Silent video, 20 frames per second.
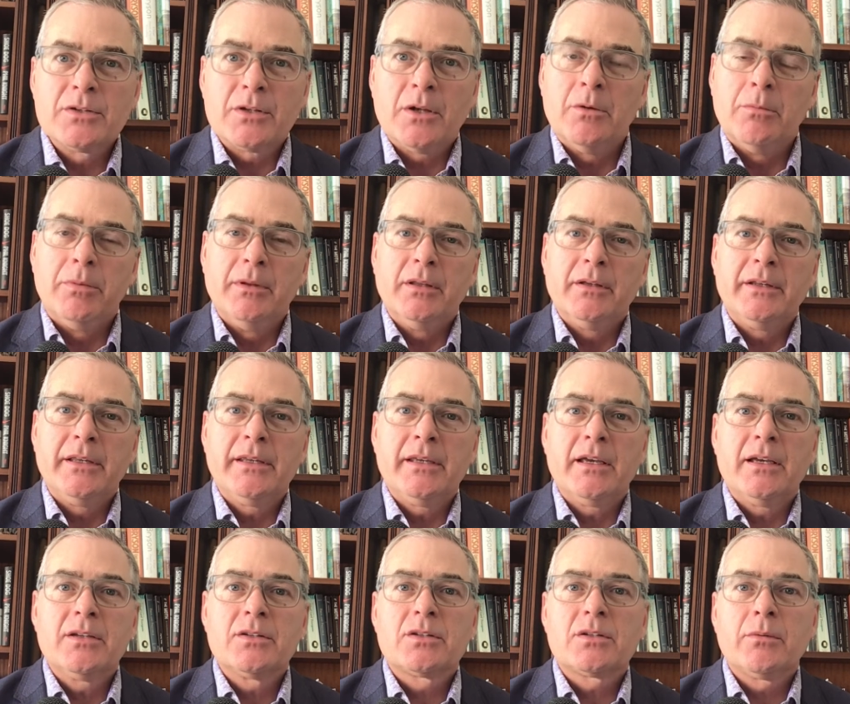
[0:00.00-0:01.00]
ability
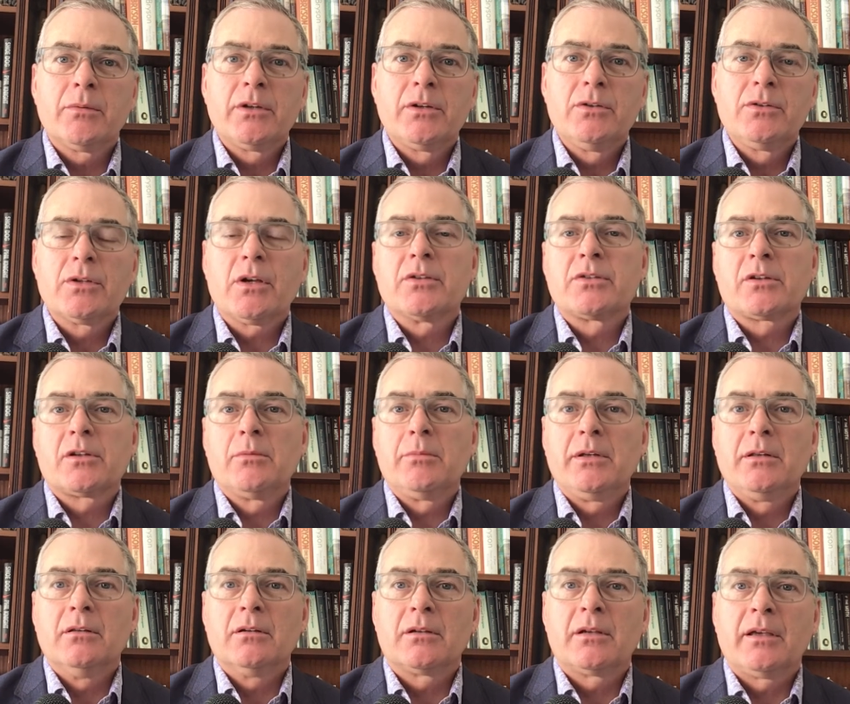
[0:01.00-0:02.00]
is someone who's also going to
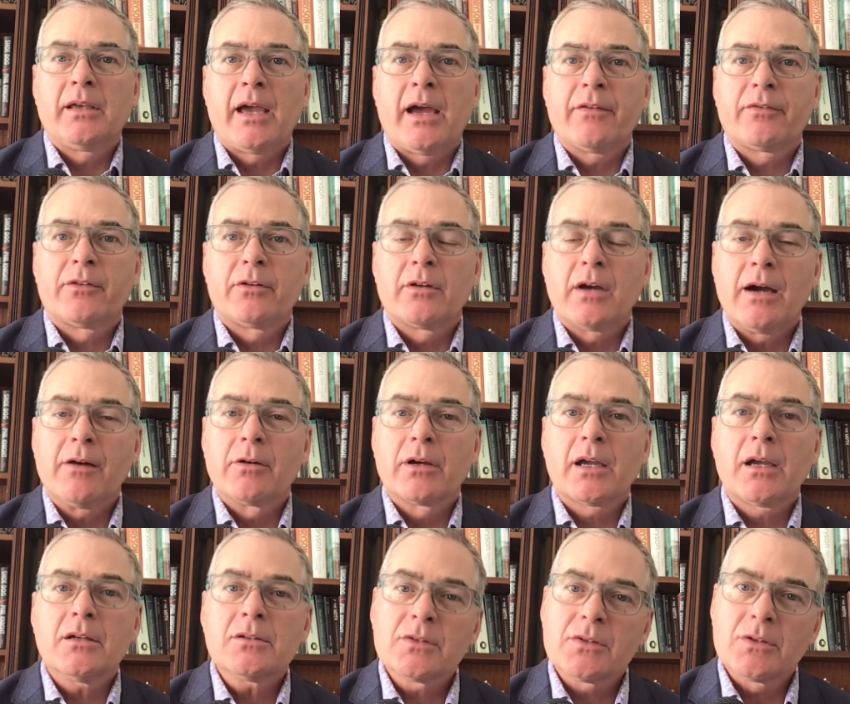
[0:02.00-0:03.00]
be looking after our
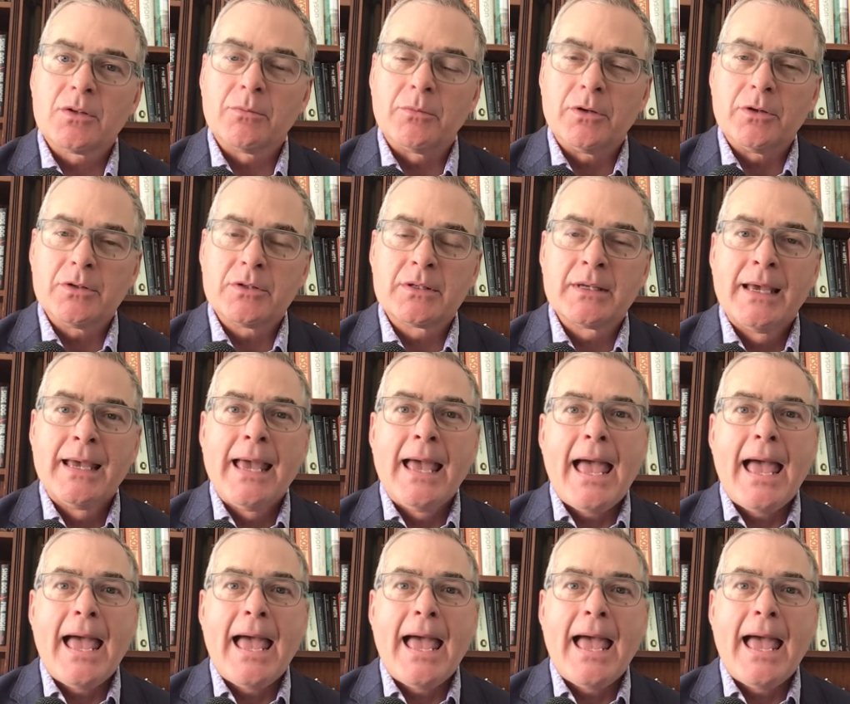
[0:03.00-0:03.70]
customers.